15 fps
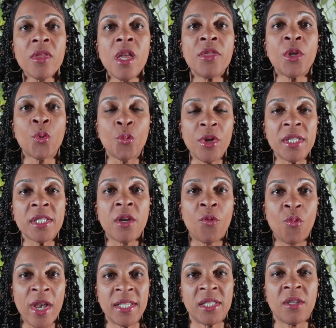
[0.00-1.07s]
the risk of
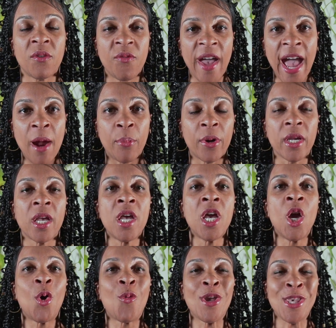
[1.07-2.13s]
wasting fabric
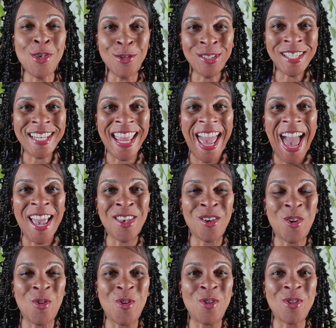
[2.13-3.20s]
when using the
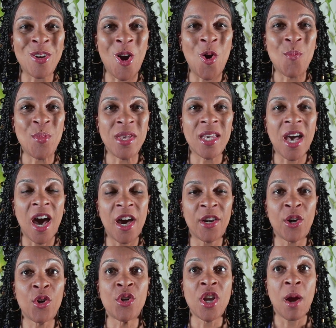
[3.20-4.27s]
AccuQuilt Go
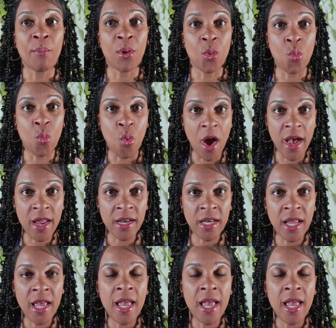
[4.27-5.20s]
cutter, #1